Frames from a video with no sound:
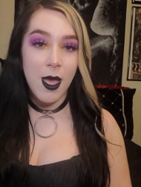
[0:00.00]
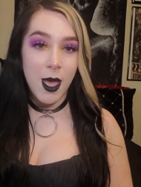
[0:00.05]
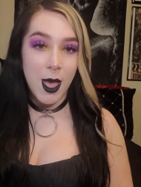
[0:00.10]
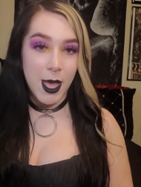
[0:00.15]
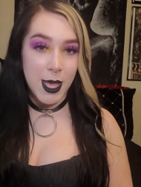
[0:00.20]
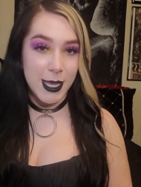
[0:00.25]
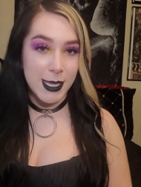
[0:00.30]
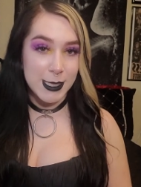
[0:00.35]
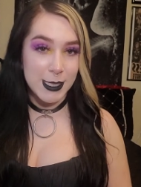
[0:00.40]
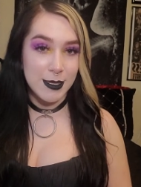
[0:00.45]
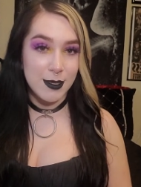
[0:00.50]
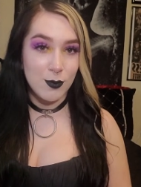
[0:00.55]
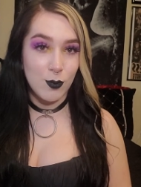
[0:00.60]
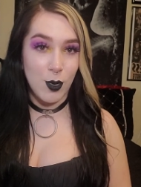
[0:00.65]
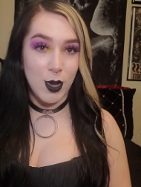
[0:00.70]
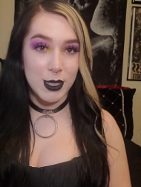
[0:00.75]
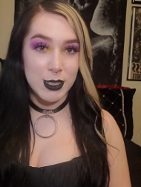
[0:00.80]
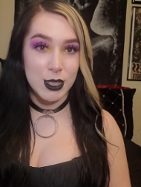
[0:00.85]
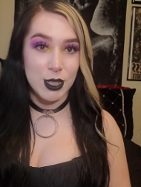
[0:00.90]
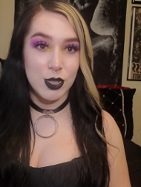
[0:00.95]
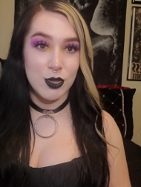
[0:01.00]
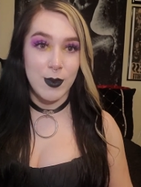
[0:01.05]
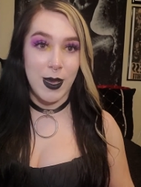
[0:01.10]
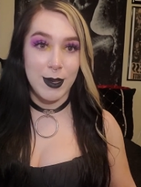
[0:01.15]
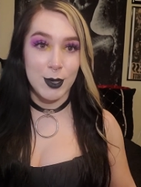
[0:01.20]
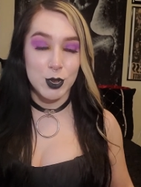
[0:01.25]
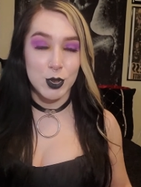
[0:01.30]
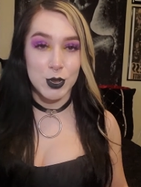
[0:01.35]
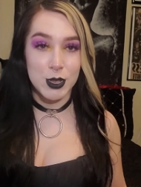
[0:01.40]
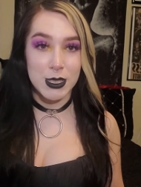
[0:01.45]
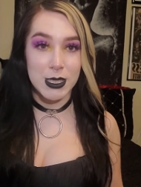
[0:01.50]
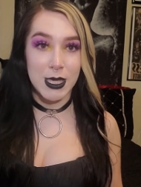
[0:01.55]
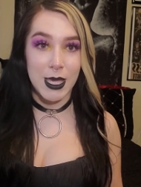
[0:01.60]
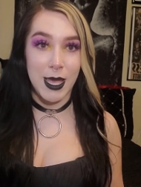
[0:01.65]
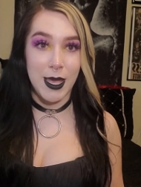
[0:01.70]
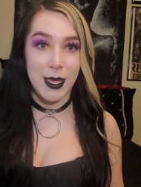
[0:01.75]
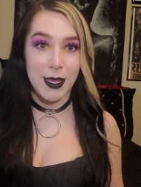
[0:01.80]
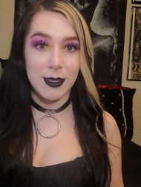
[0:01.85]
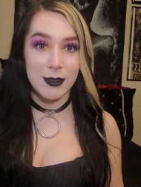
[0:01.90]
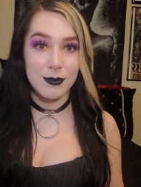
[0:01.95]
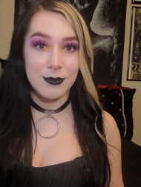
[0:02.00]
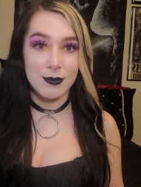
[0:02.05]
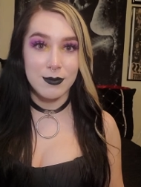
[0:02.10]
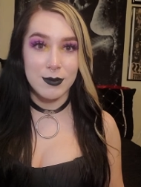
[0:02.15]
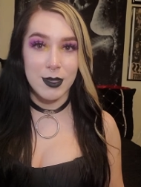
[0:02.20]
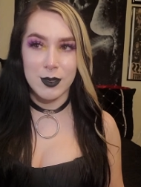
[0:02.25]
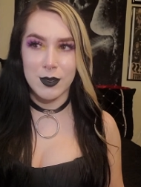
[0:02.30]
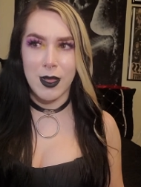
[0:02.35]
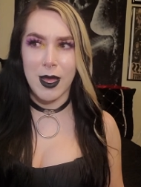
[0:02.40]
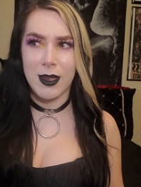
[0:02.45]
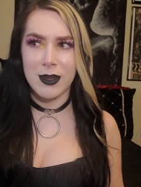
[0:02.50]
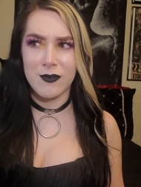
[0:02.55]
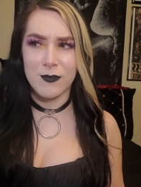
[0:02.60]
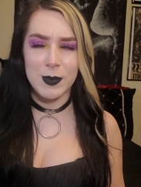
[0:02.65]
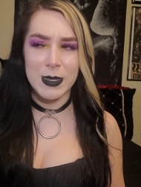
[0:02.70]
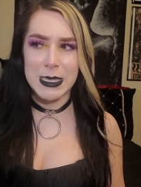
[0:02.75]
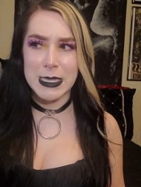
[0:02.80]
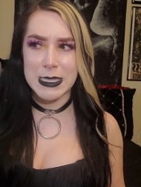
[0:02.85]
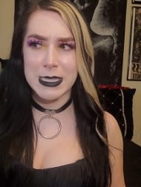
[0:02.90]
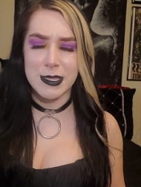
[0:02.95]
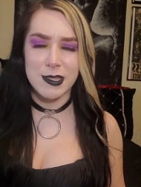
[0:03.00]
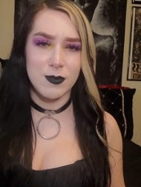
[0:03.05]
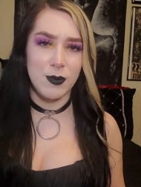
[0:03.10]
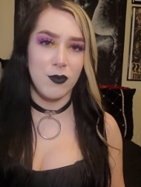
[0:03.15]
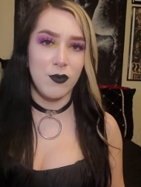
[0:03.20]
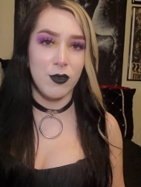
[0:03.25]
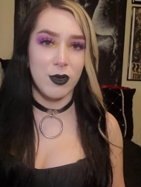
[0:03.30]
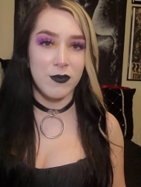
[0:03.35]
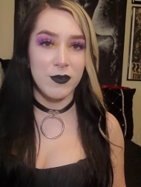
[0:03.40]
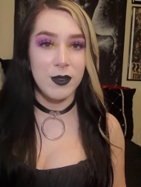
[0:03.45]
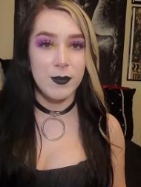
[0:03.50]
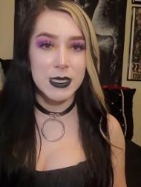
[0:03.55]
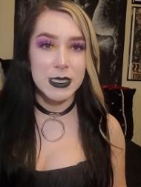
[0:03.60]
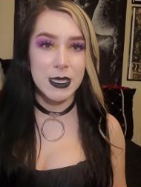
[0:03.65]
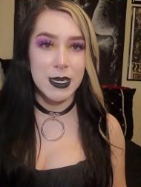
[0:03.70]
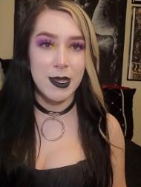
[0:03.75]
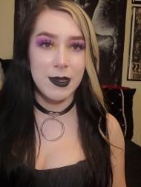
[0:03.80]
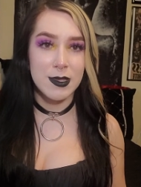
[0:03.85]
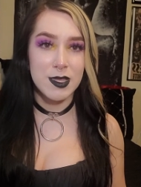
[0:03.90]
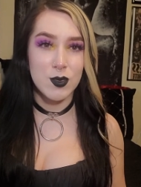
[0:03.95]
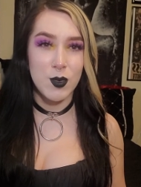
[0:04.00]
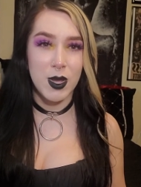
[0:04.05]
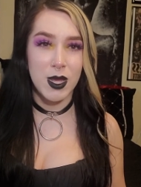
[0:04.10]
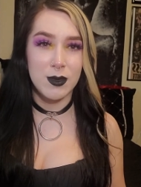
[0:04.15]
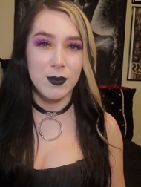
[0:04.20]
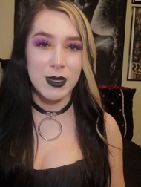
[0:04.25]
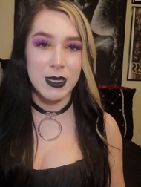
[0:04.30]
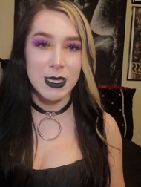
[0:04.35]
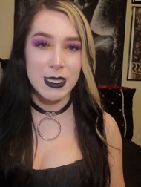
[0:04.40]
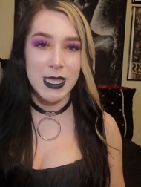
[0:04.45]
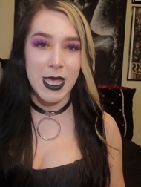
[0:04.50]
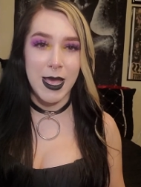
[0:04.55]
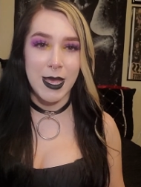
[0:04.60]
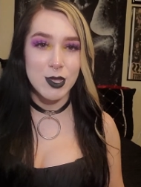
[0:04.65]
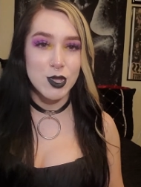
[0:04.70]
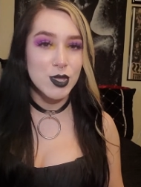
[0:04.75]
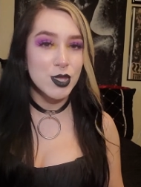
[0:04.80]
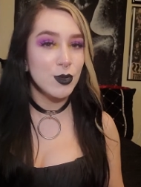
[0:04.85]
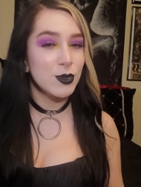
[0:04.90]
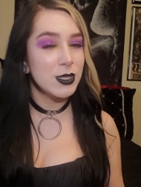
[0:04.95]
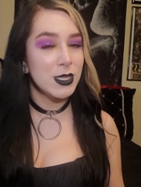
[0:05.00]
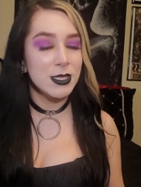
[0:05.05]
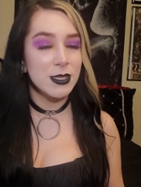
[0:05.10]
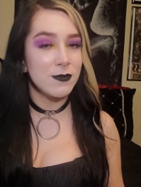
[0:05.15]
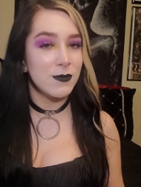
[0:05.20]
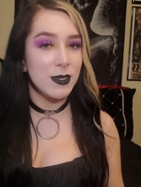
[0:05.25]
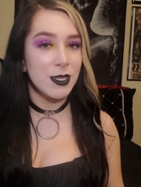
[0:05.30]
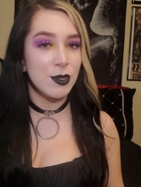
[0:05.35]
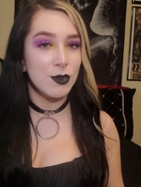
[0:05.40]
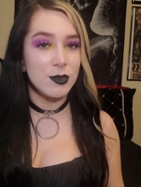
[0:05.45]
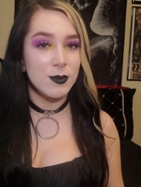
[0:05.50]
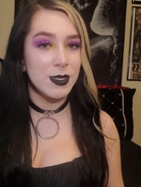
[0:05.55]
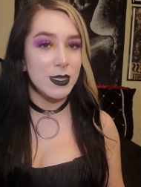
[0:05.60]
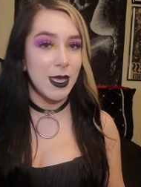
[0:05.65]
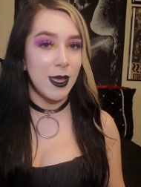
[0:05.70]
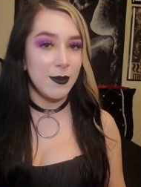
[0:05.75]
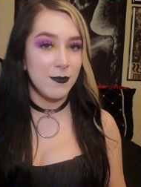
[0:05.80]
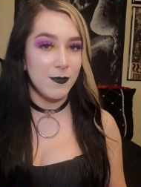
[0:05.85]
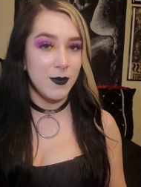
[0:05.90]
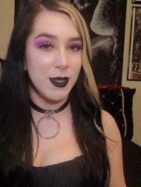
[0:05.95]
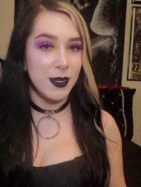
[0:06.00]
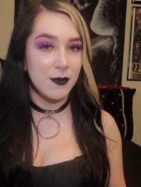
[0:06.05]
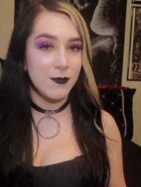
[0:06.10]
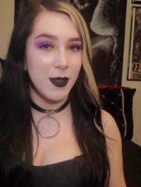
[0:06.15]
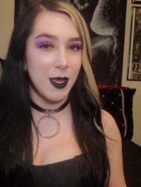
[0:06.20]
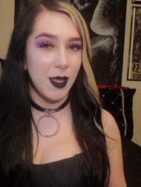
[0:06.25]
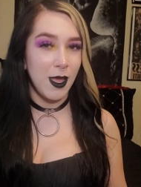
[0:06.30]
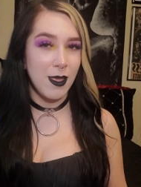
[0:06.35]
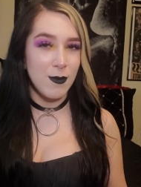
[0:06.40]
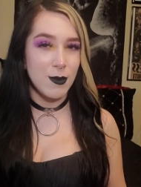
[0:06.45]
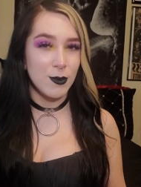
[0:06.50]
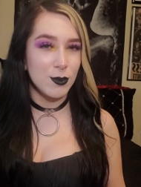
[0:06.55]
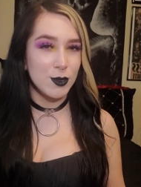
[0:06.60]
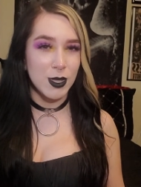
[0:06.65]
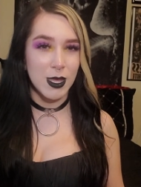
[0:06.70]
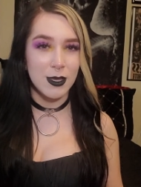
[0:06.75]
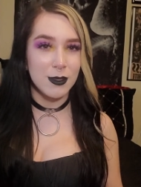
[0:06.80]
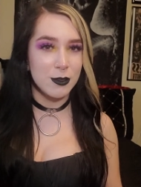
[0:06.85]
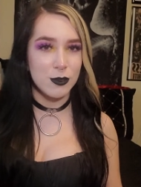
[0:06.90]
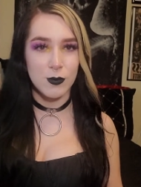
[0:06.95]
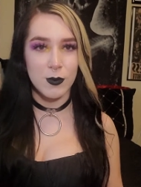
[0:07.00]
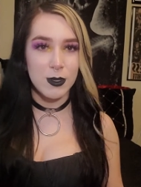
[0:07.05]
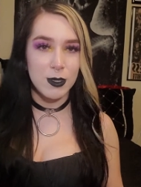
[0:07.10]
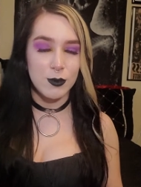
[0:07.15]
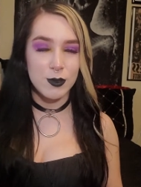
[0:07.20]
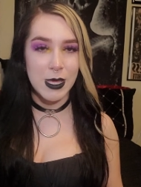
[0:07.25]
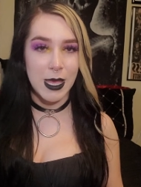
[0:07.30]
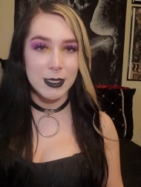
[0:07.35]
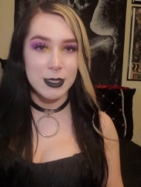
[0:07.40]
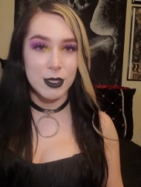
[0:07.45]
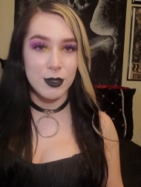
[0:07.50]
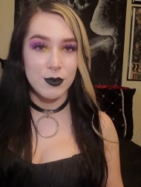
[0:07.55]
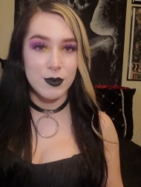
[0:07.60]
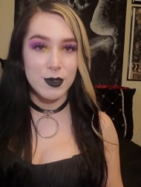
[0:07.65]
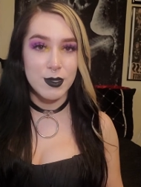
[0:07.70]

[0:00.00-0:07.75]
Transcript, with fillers: I did want to actually get a lot of pieces before filming the next one because I just don't think the video would be that fun if I came in with like three new tattoos.